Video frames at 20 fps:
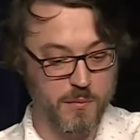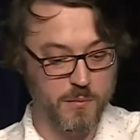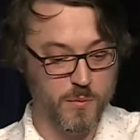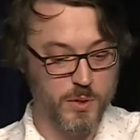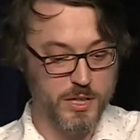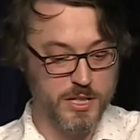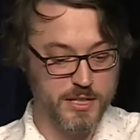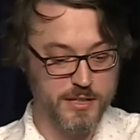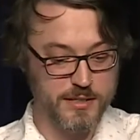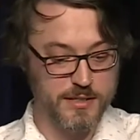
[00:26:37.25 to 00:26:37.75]

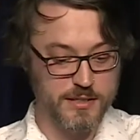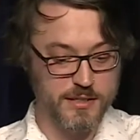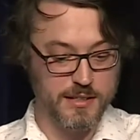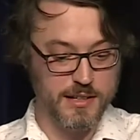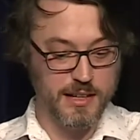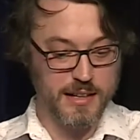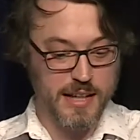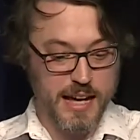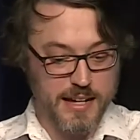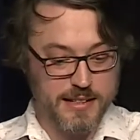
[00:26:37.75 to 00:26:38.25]
which
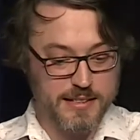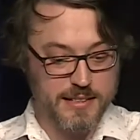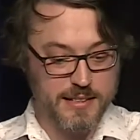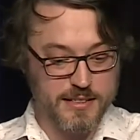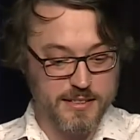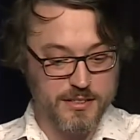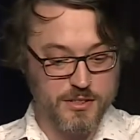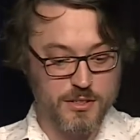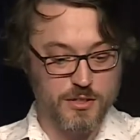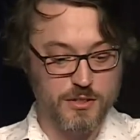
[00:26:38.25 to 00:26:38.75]
allows
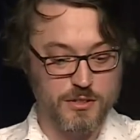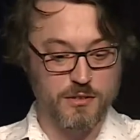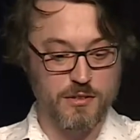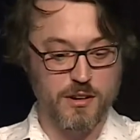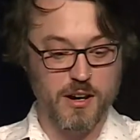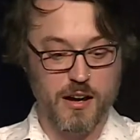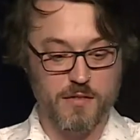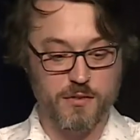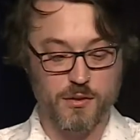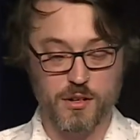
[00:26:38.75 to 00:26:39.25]
us to
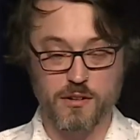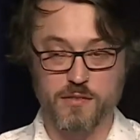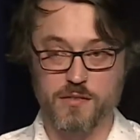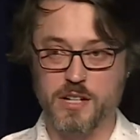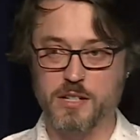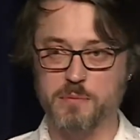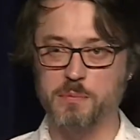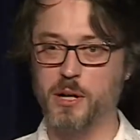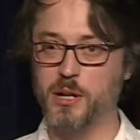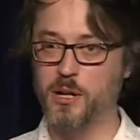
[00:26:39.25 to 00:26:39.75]
derive or
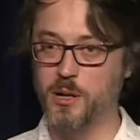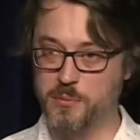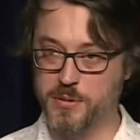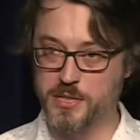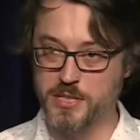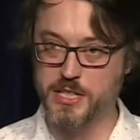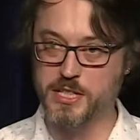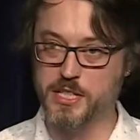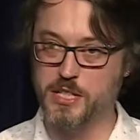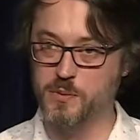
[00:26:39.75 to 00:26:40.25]
enrich by
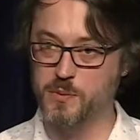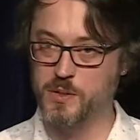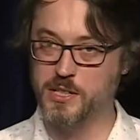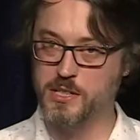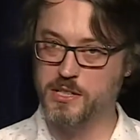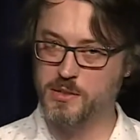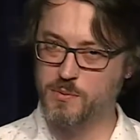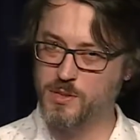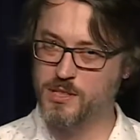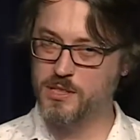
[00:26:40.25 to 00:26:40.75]
composition,
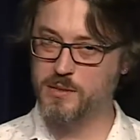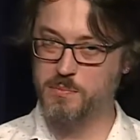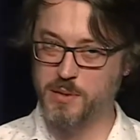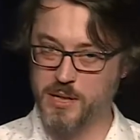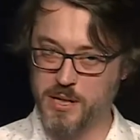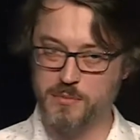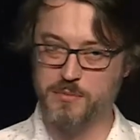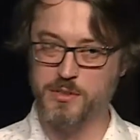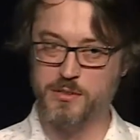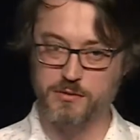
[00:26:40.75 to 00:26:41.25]
which
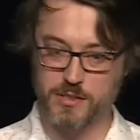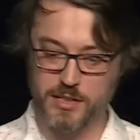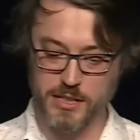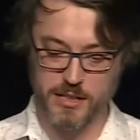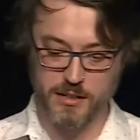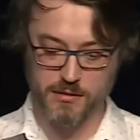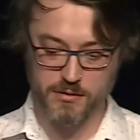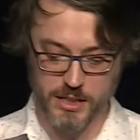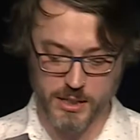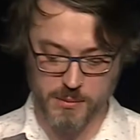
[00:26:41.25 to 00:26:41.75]
becomes a
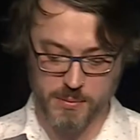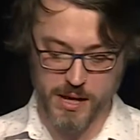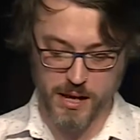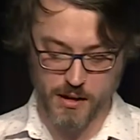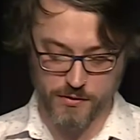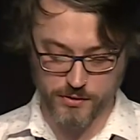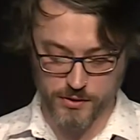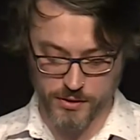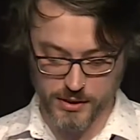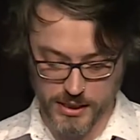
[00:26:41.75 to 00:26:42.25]
really
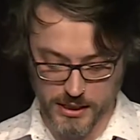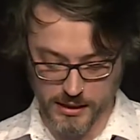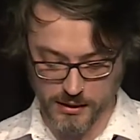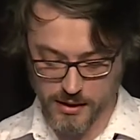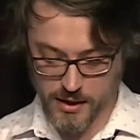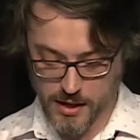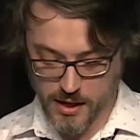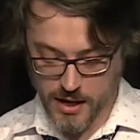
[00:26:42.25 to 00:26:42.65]
powerful thing.